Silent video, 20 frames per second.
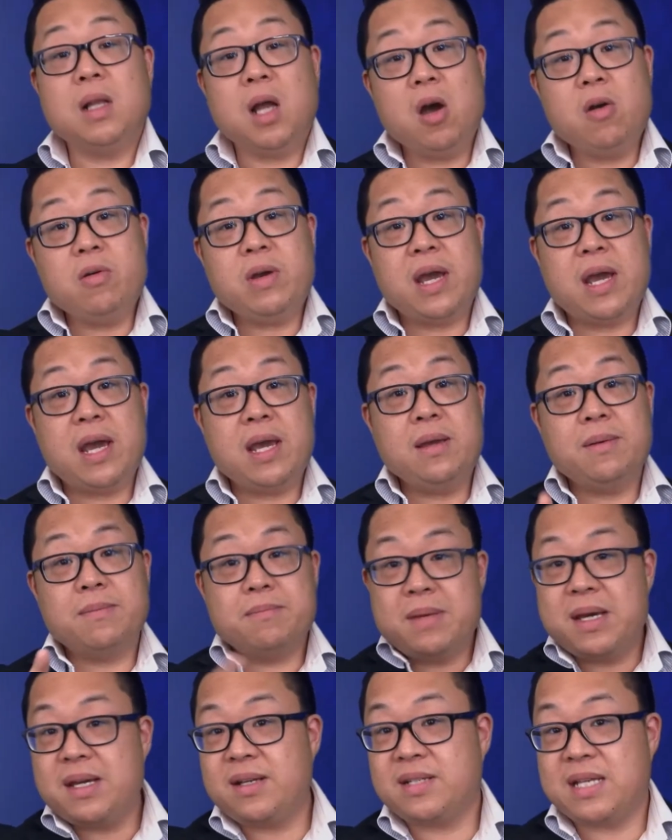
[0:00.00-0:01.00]
Okay,
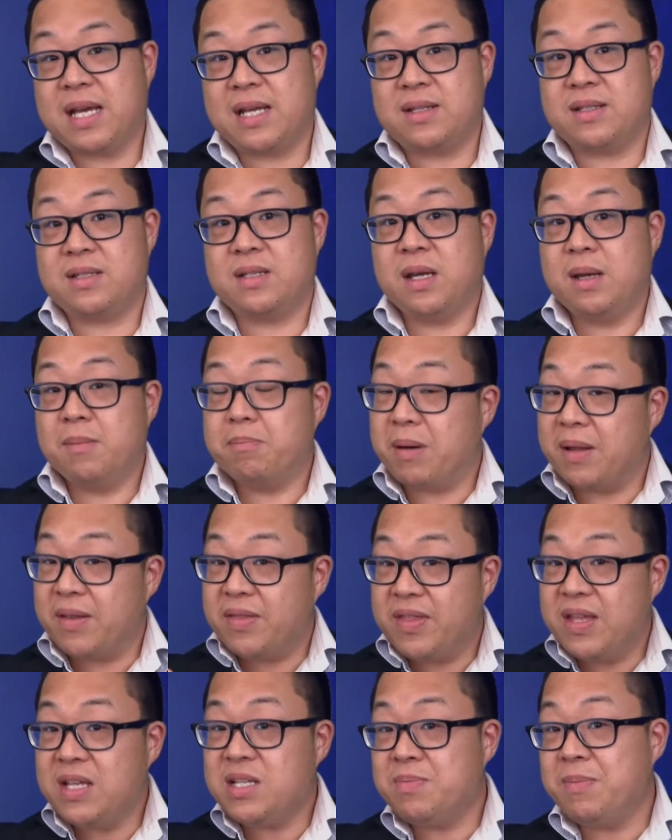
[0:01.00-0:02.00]
makes sense. But
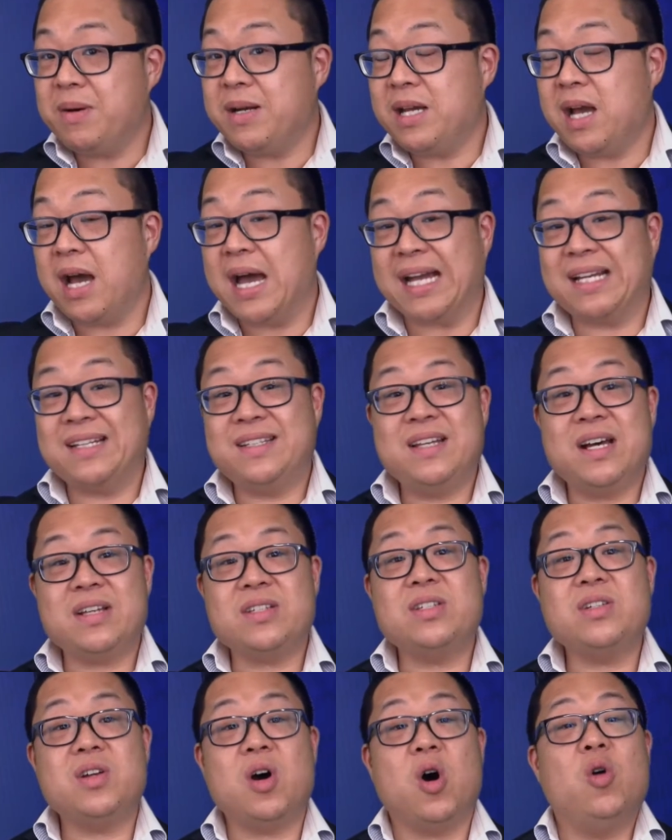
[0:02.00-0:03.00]
this money hack
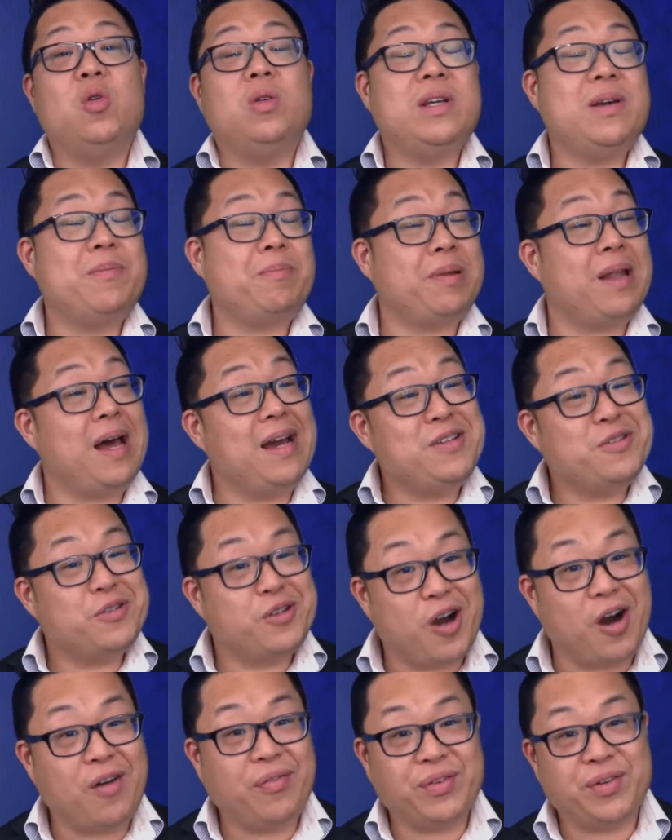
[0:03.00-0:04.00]
doesn't only apply to
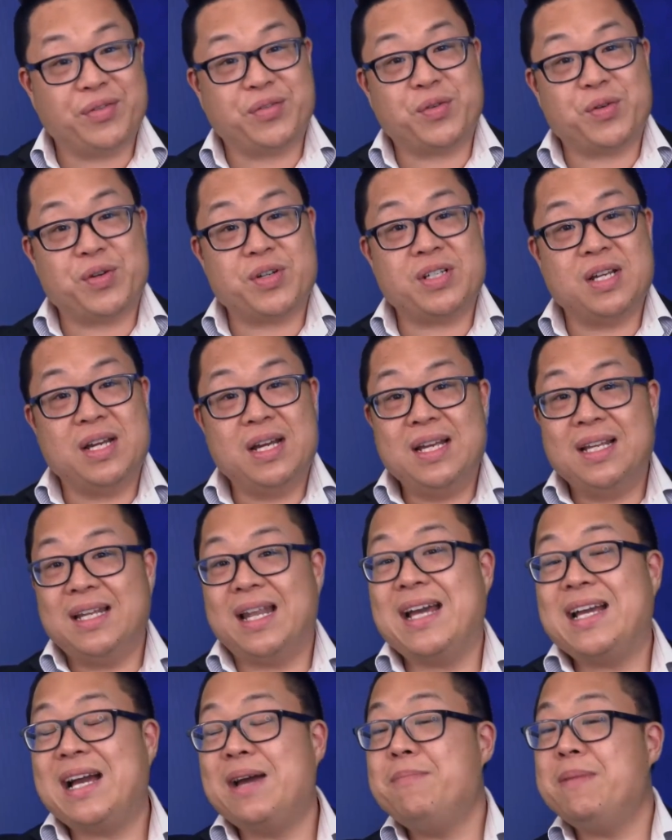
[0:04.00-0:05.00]
coffee, of course.
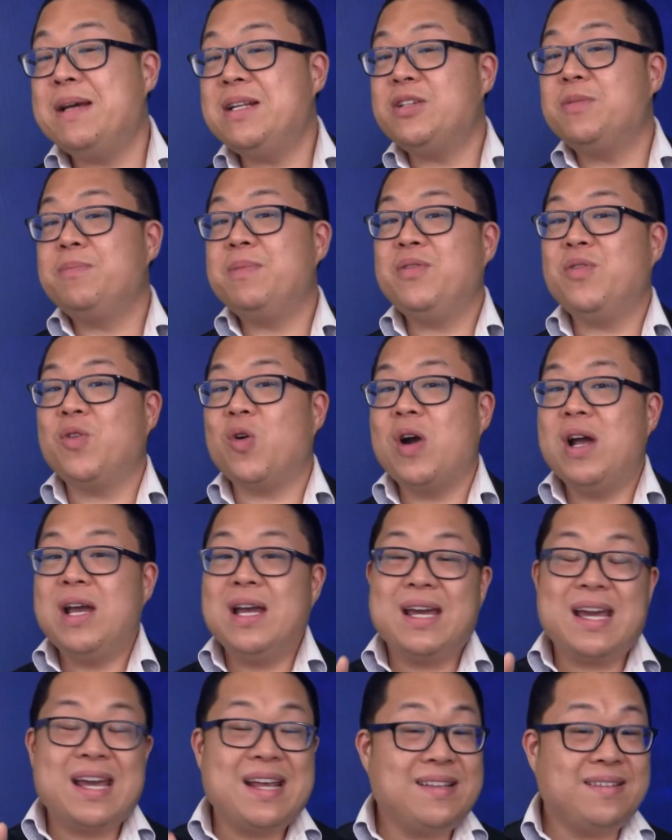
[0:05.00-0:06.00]
Like I mentioned before,
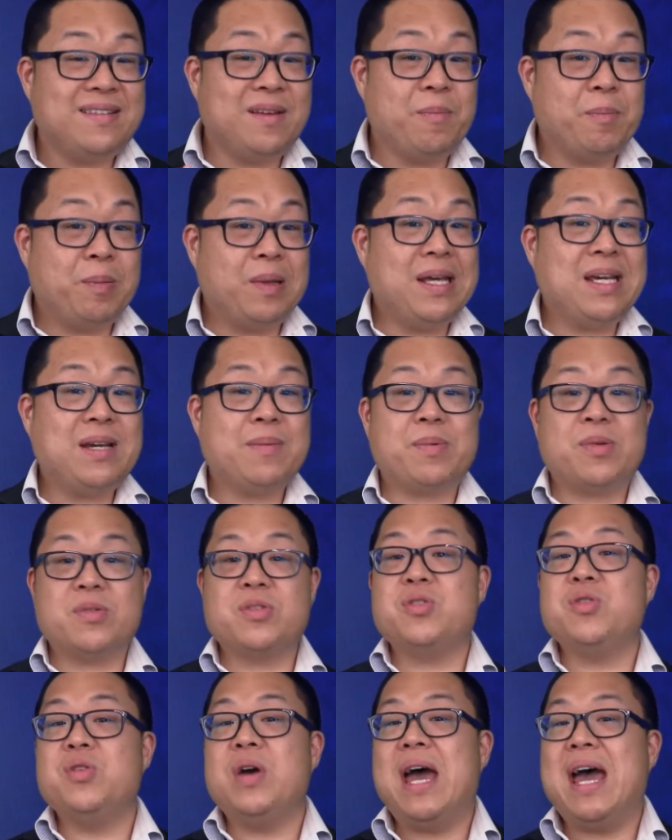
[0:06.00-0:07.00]
it's applicable
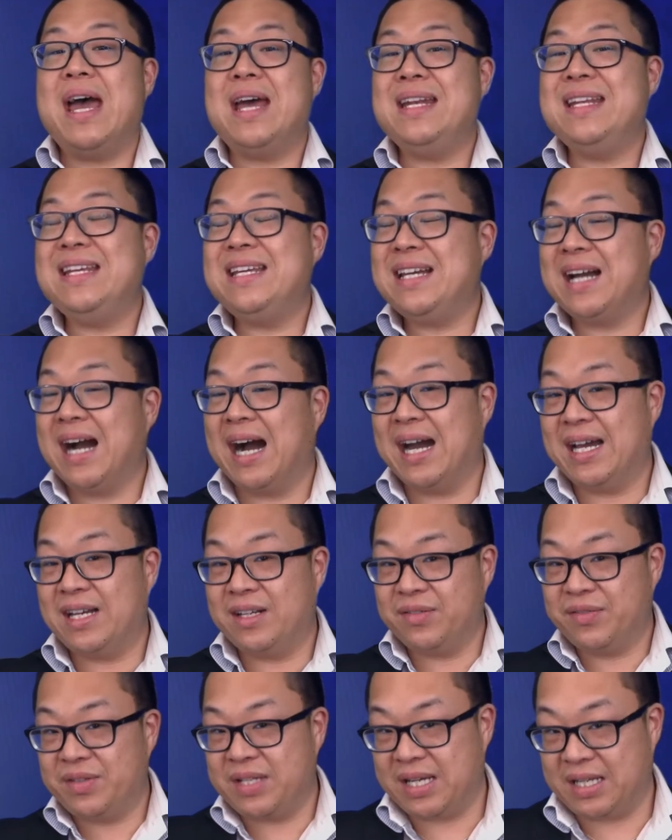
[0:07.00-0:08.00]
to any kind
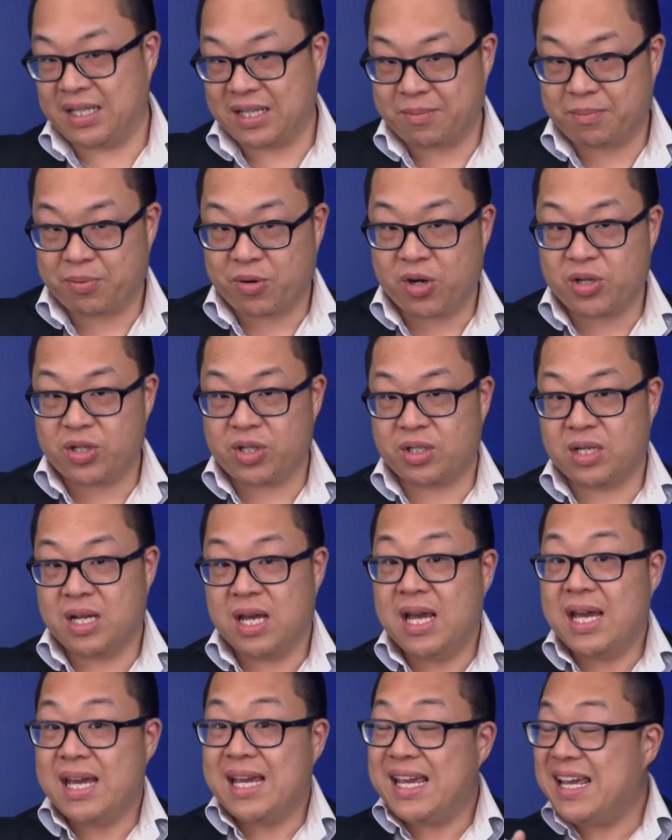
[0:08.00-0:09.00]
of daily product.
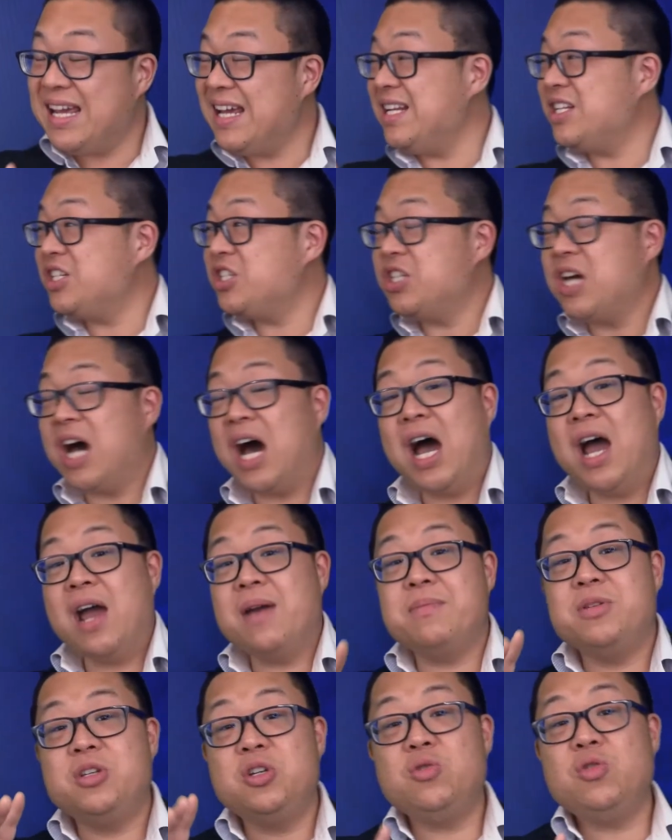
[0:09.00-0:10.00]
Each
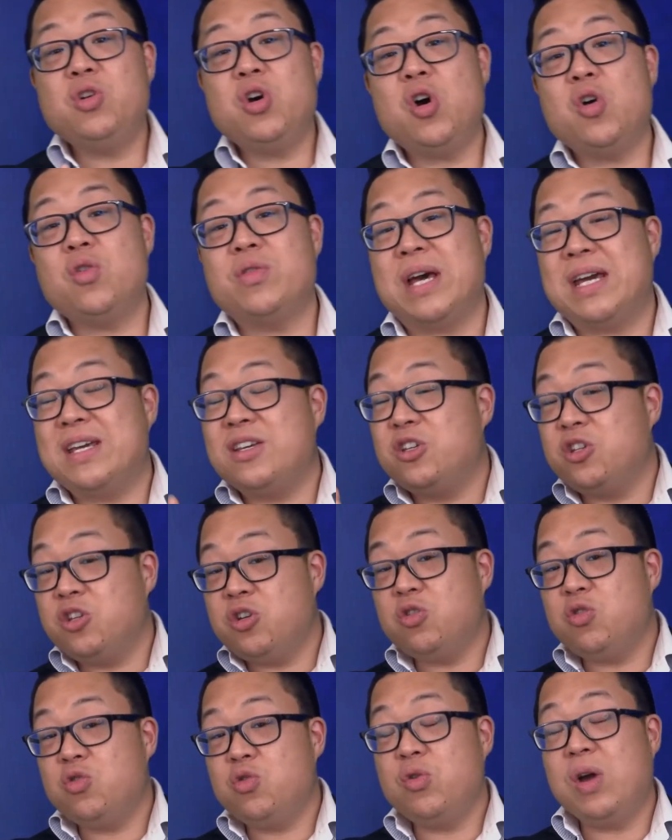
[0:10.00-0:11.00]
time you know that
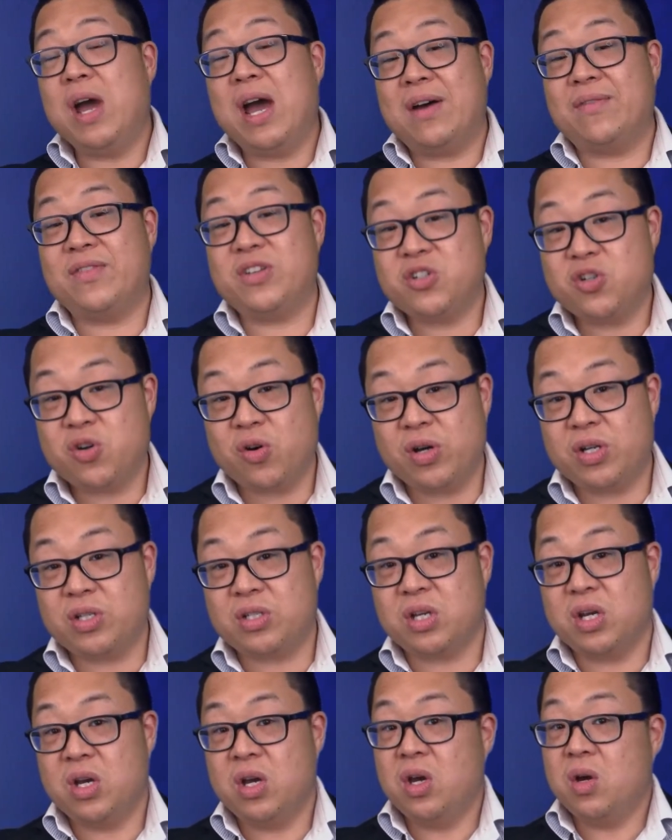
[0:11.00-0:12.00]
you have the
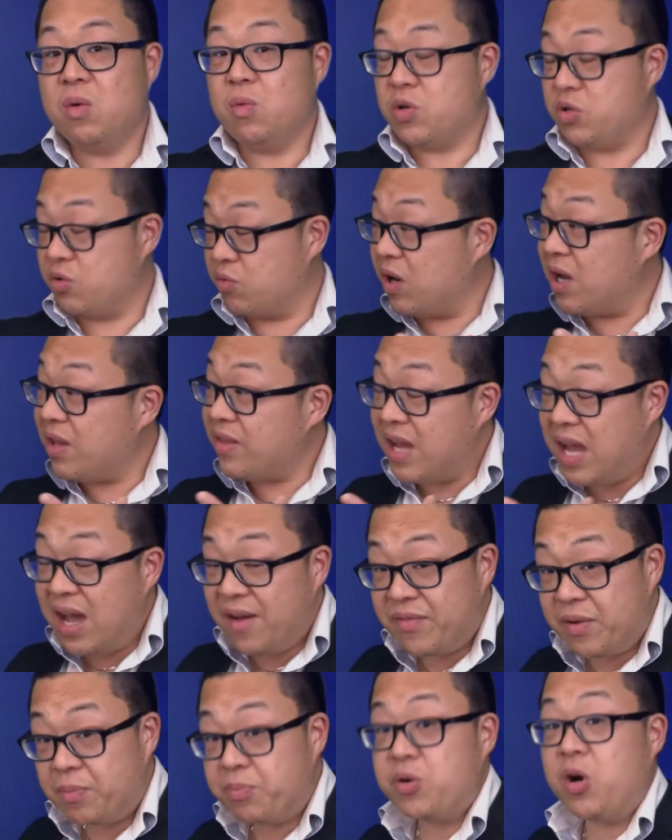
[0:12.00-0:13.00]
choice. Would you rather
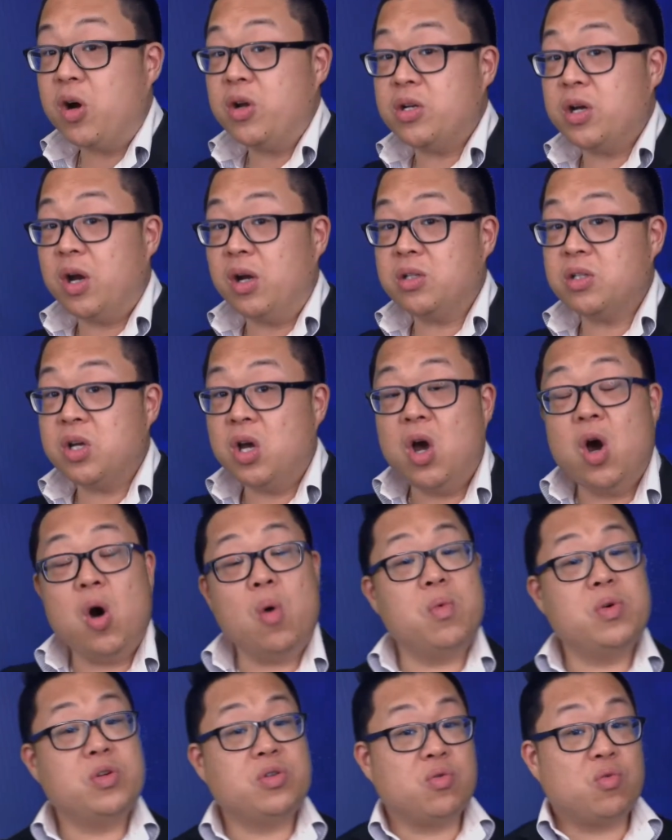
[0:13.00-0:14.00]
have the product
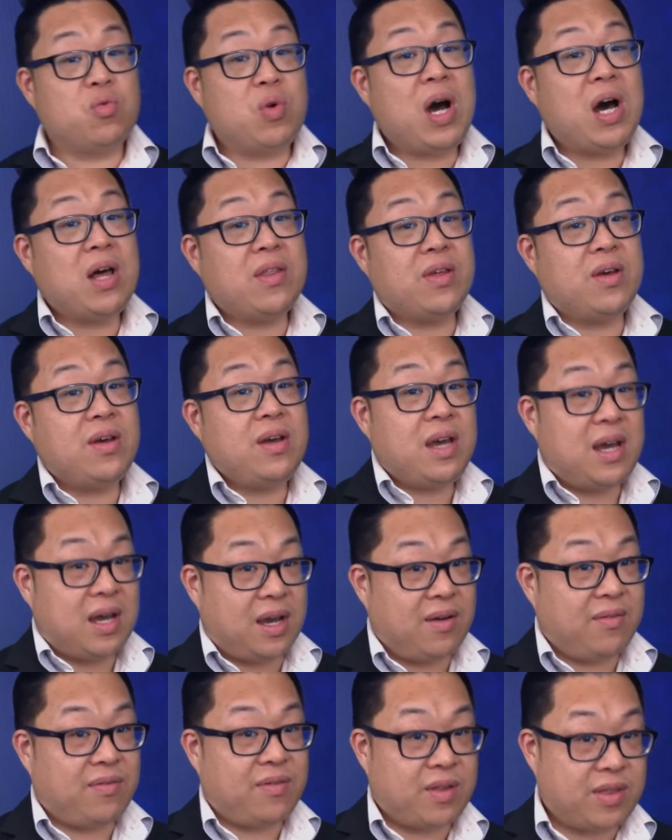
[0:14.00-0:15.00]
or would you rather
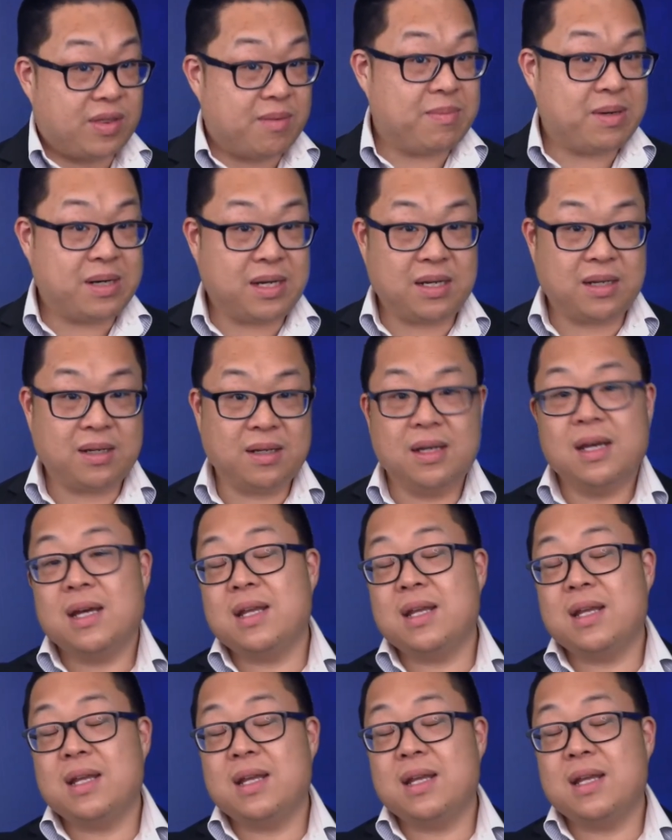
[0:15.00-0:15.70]
have the money?